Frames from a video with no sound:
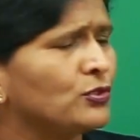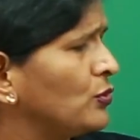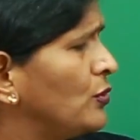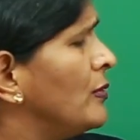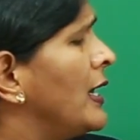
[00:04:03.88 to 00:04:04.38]

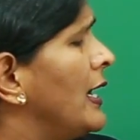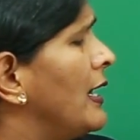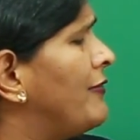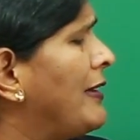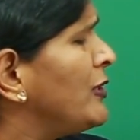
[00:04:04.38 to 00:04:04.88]
So
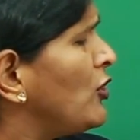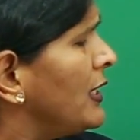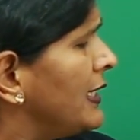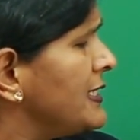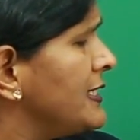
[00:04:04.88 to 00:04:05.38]

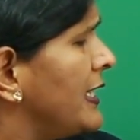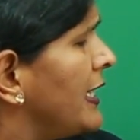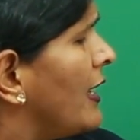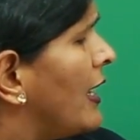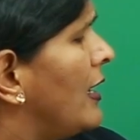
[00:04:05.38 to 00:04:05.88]

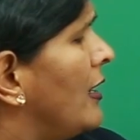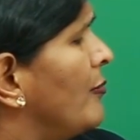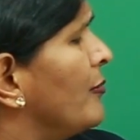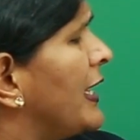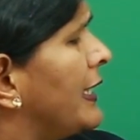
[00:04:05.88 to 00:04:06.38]

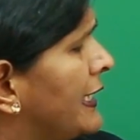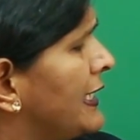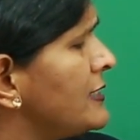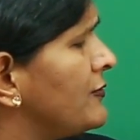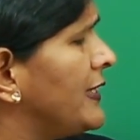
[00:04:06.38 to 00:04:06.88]
pharmacognosy
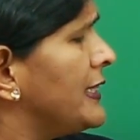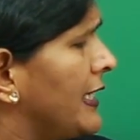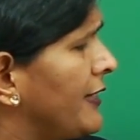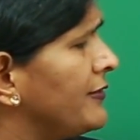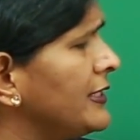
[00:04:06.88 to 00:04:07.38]
deals with
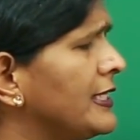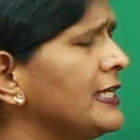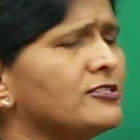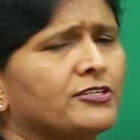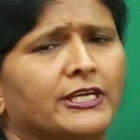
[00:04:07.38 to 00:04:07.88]
even
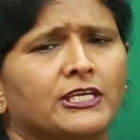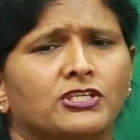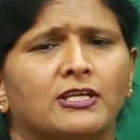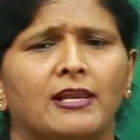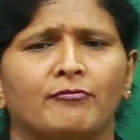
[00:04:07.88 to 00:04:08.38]
these
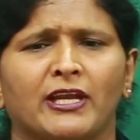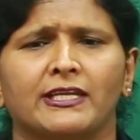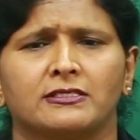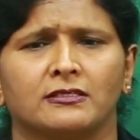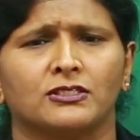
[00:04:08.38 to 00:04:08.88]
traditional
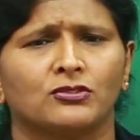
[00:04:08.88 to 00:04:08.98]
medicines.